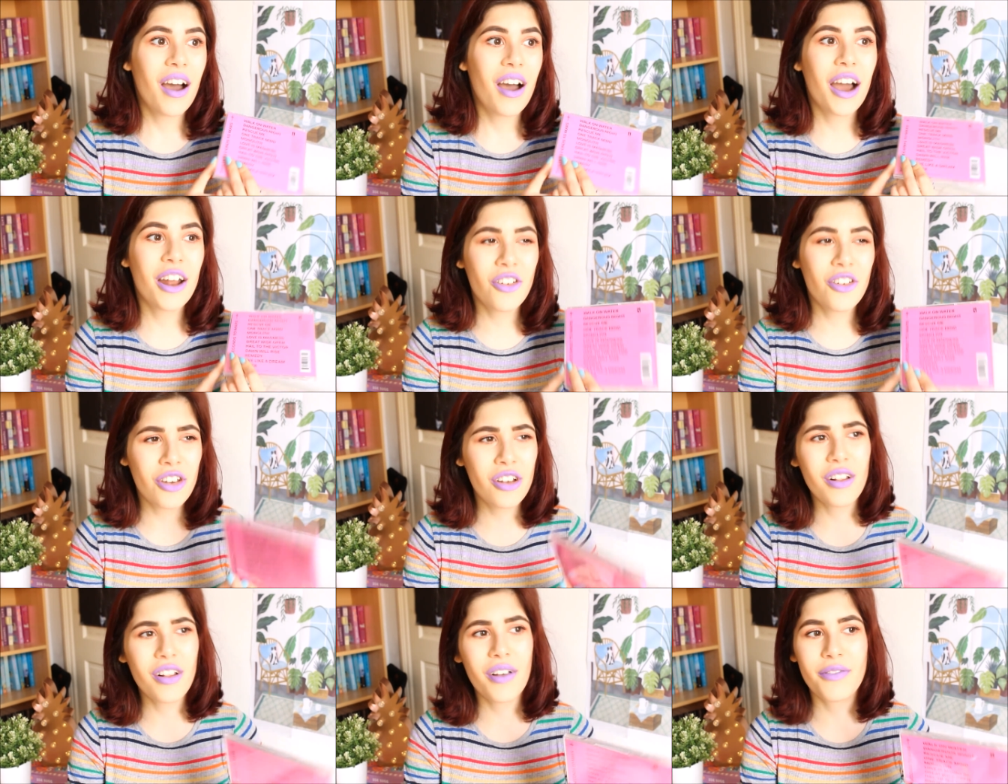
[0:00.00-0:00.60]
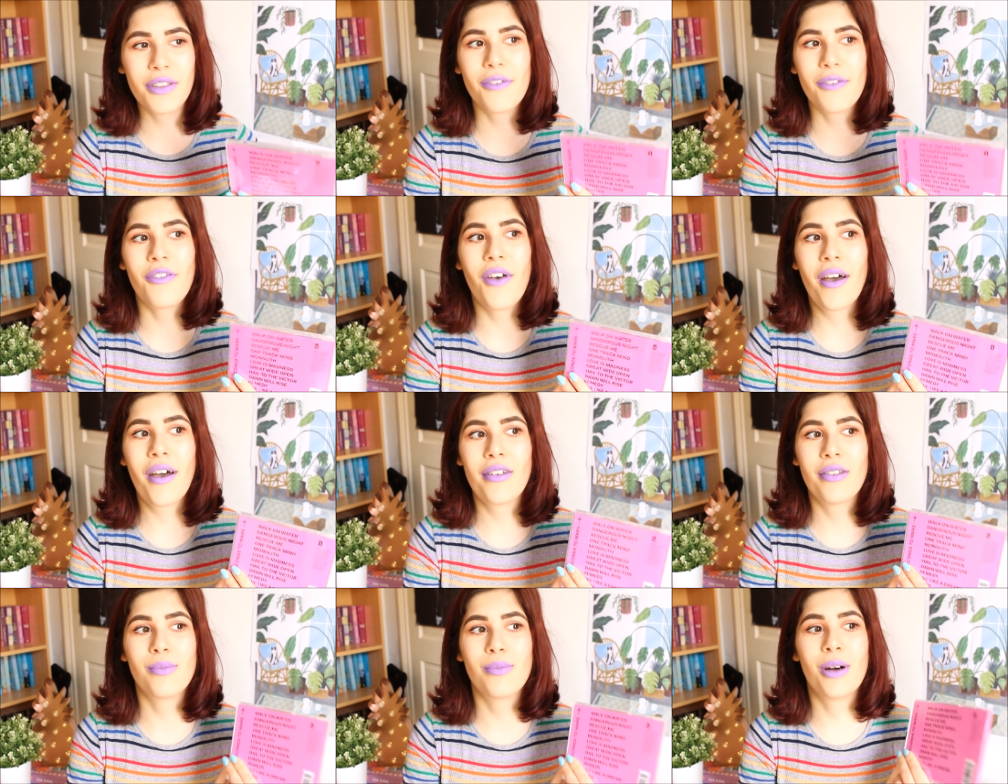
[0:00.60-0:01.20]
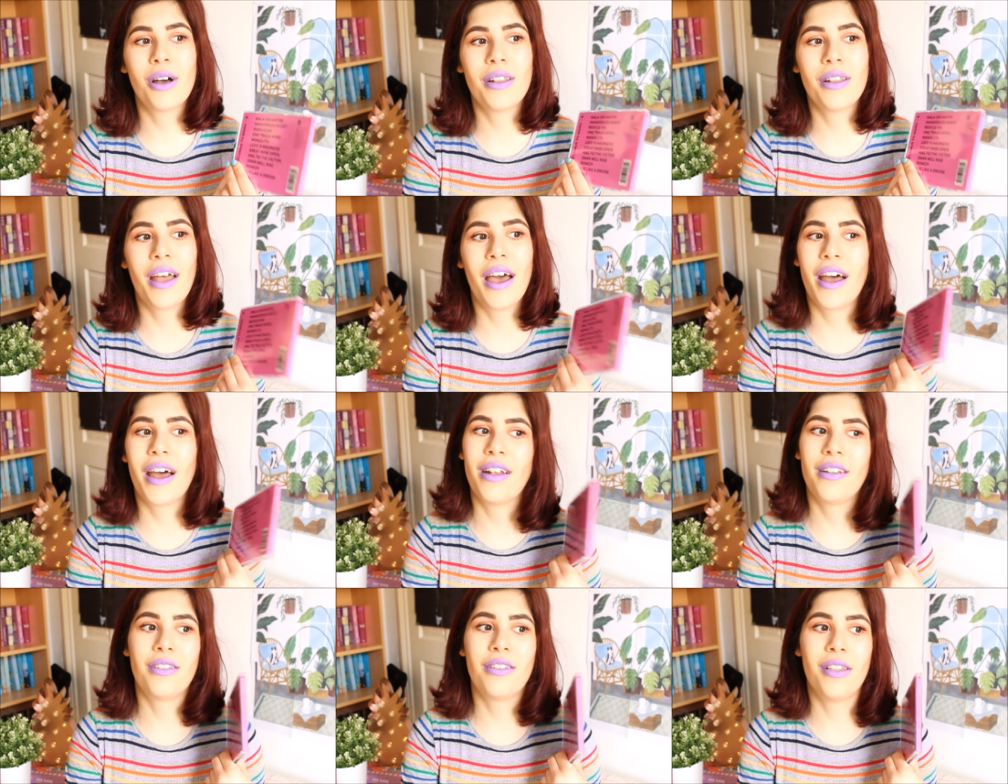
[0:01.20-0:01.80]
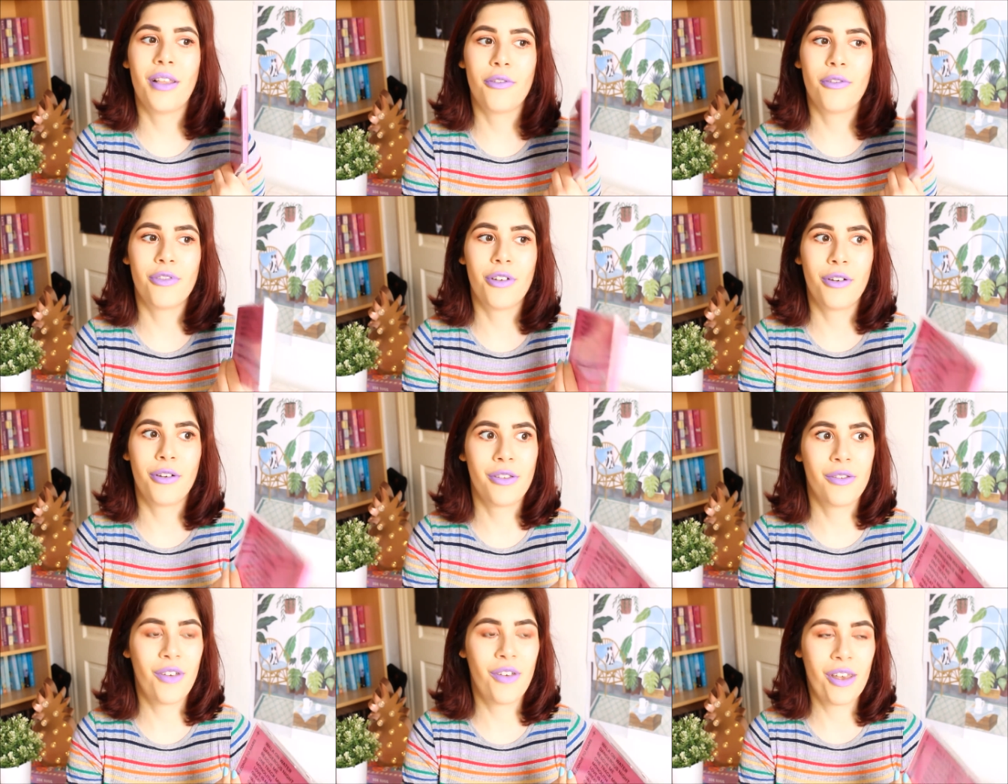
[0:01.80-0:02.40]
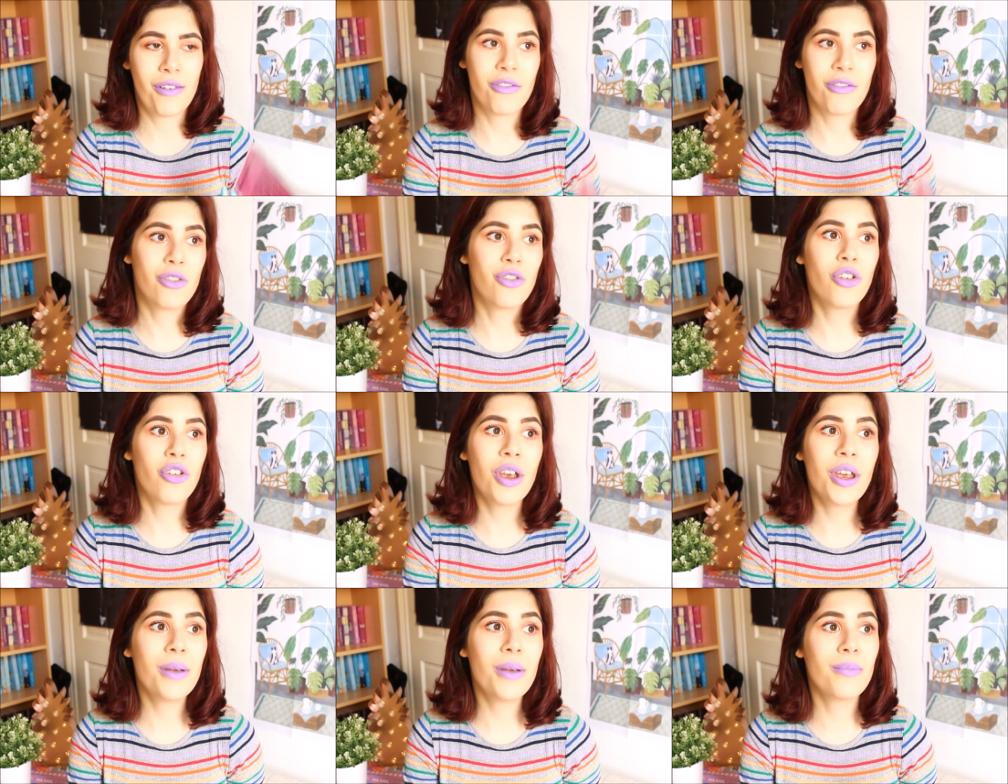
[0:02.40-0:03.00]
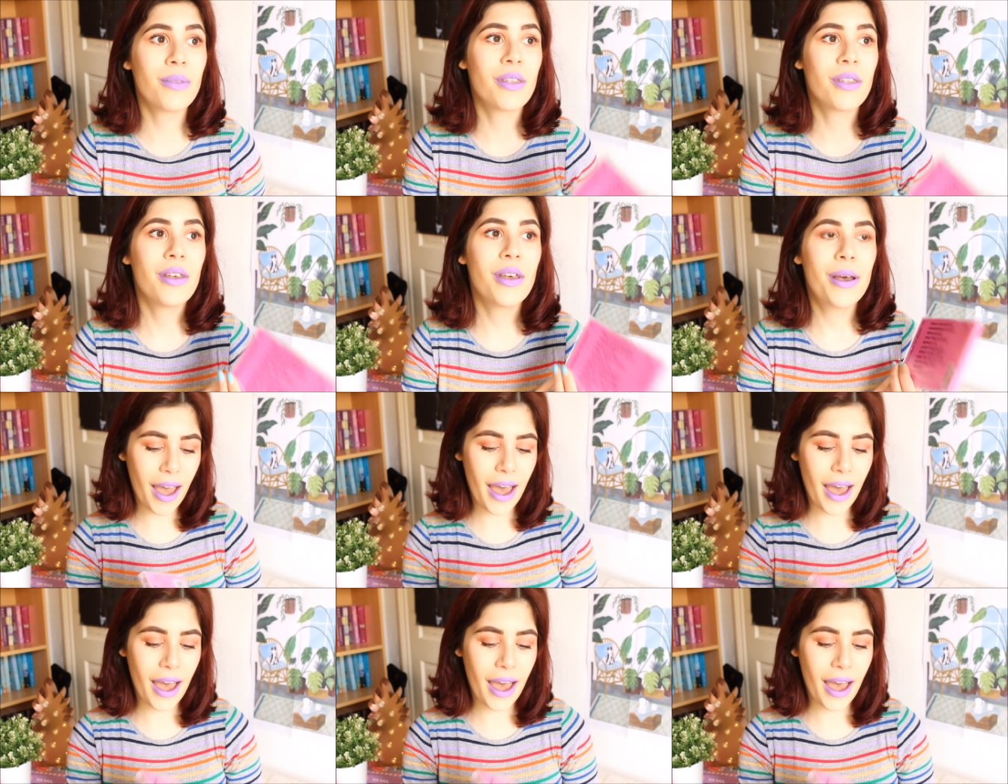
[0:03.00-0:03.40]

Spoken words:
I do love the first one and love Lost Faith and Dreams,